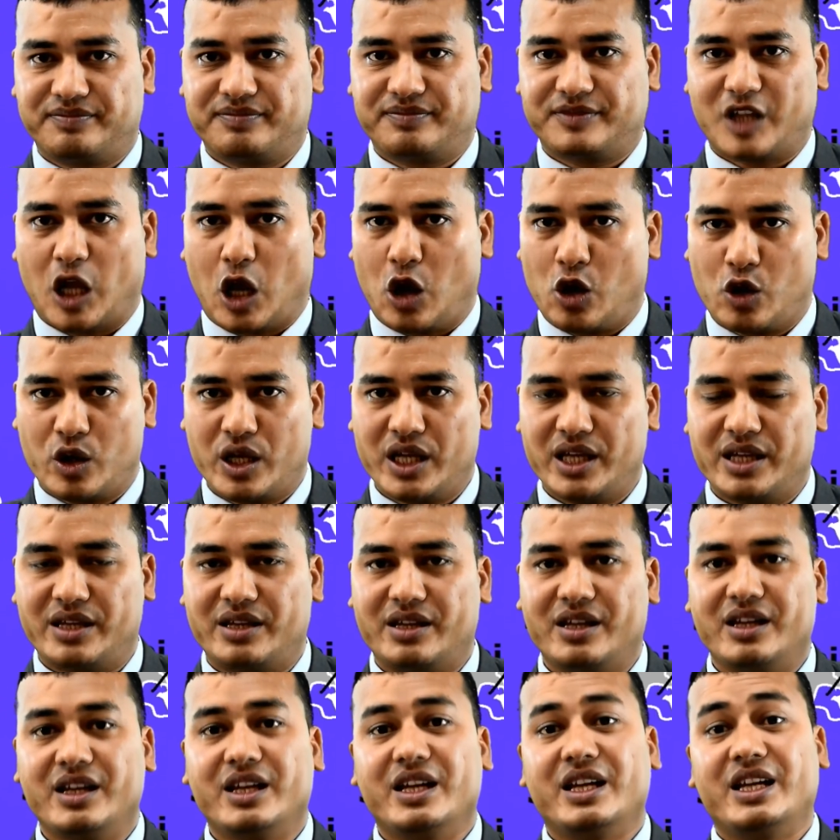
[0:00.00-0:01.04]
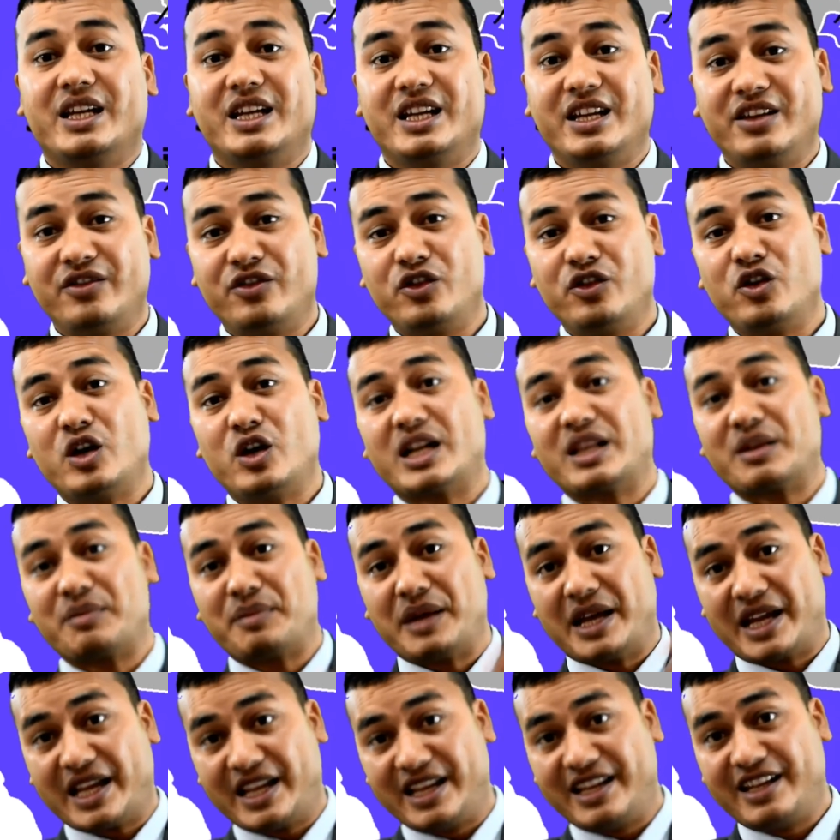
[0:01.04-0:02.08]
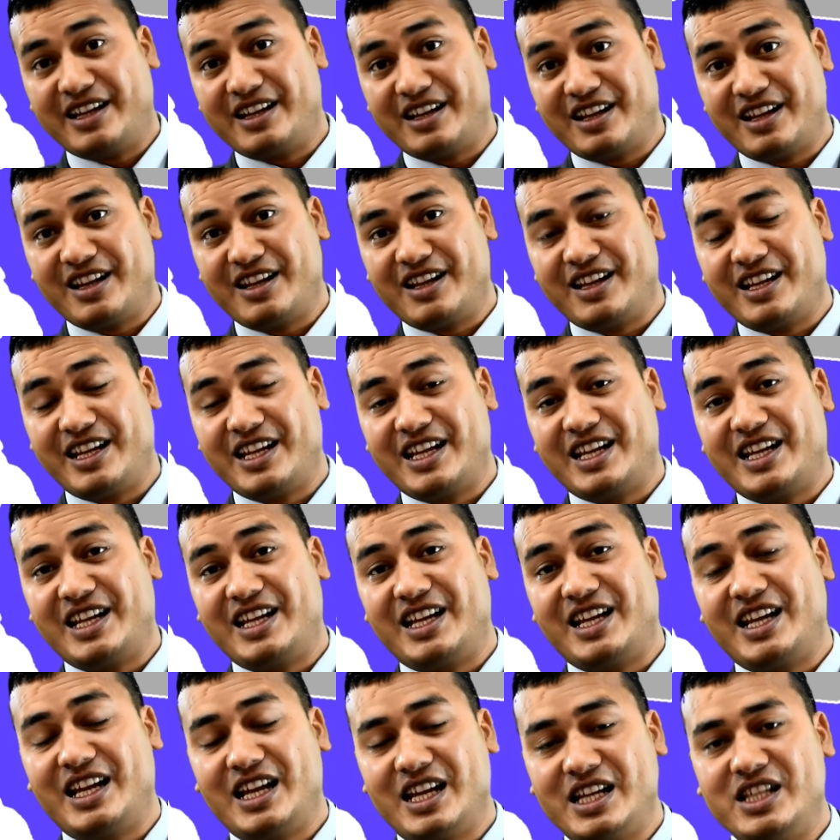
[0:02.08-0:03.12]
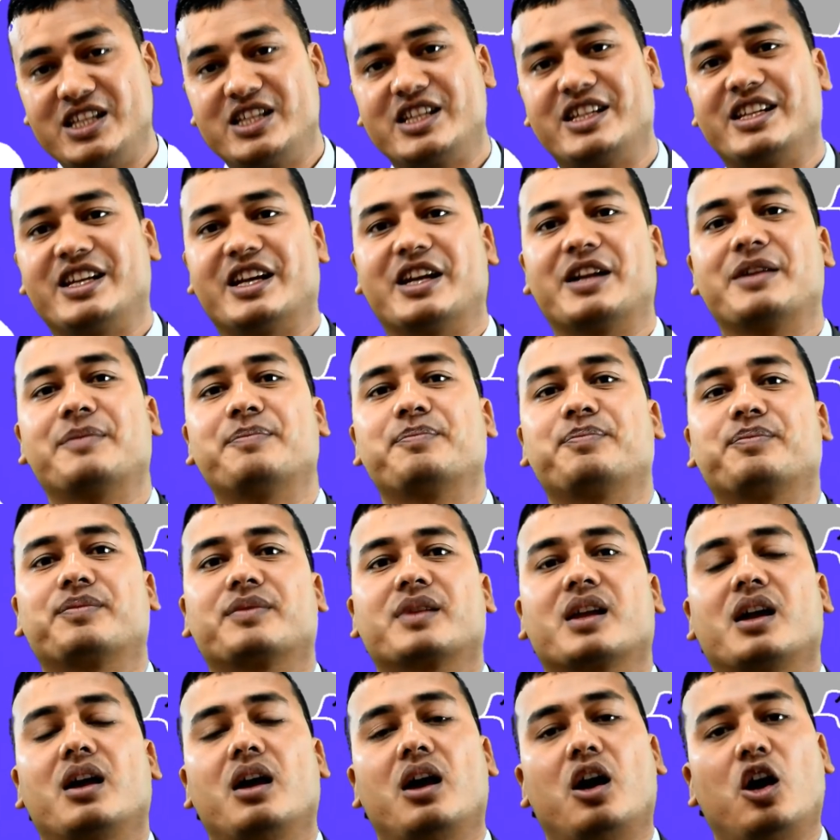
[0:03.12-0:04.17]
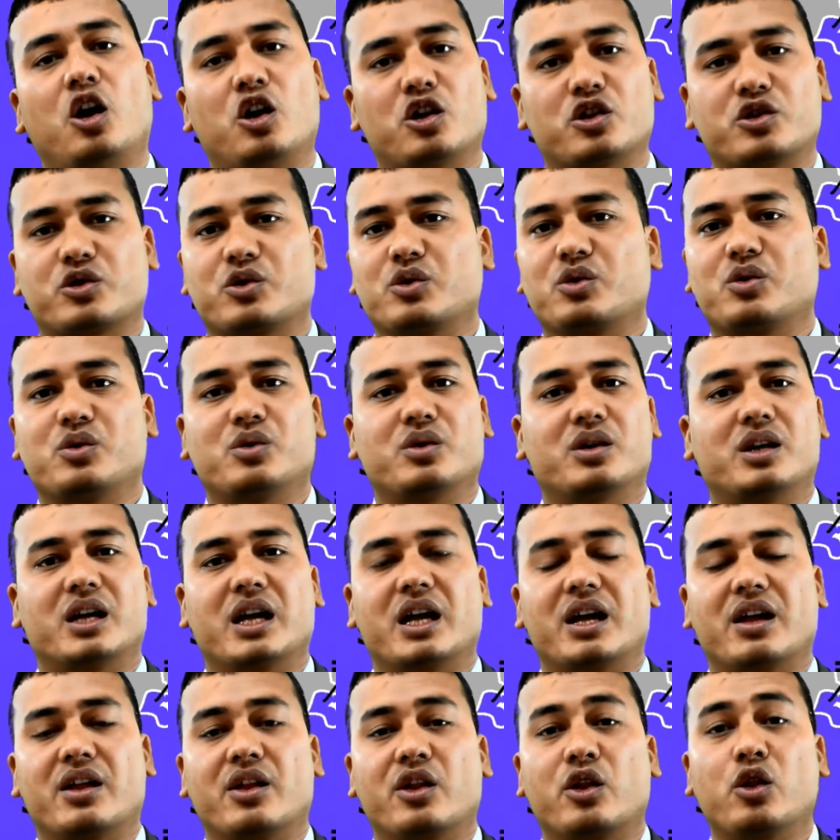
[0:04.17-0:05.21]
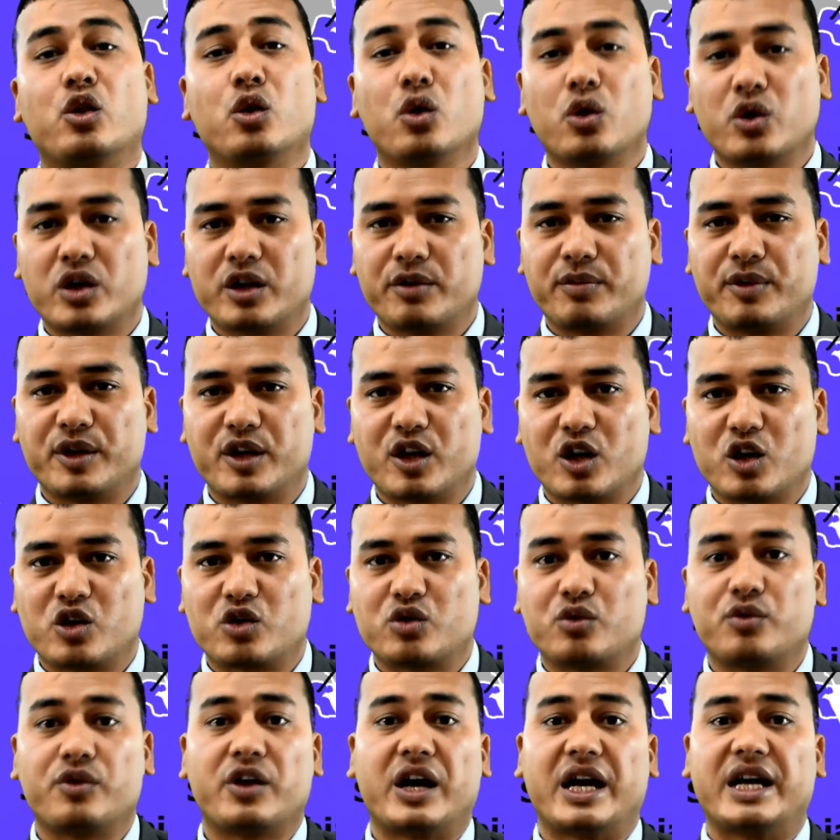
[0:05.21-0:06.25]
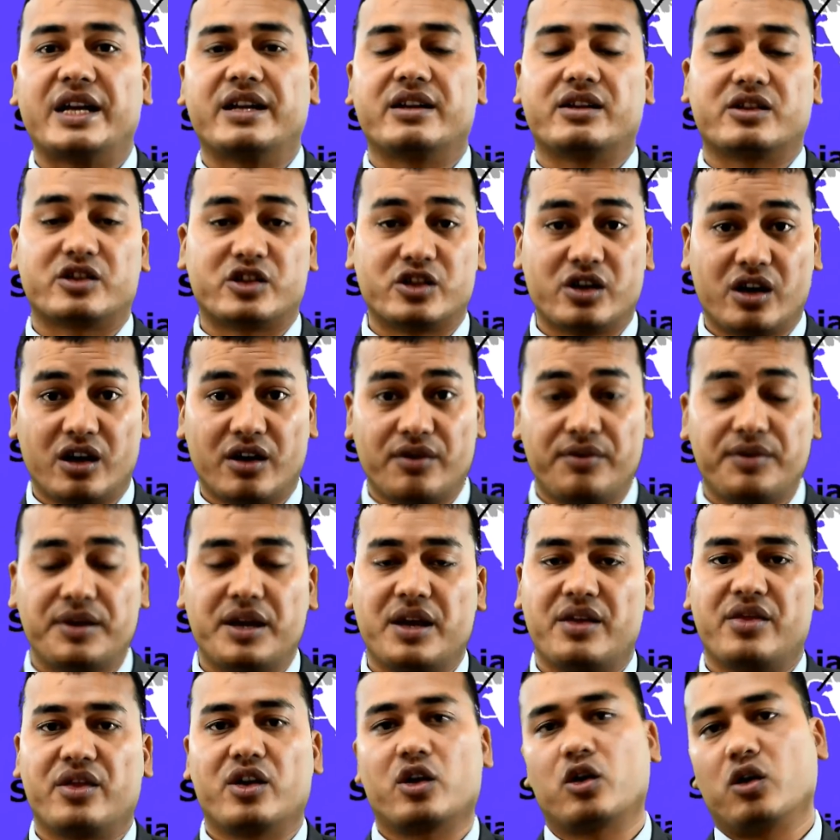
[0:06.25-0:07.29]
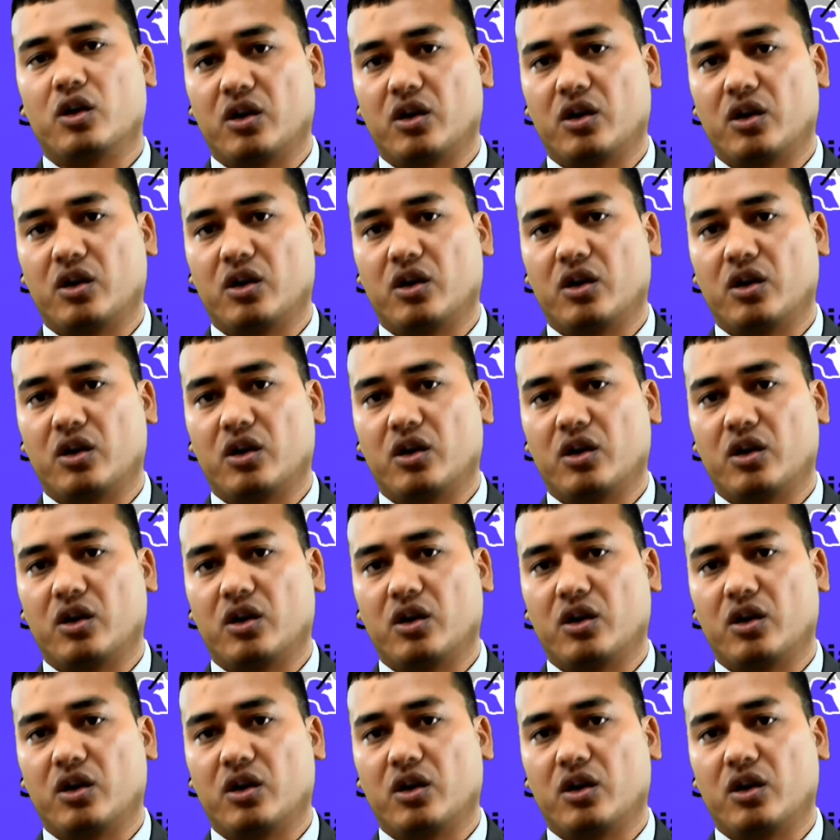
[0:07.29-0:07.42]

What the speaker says: Okay, if you are the mechanical engineer, also no difficult to find a job in the Gulf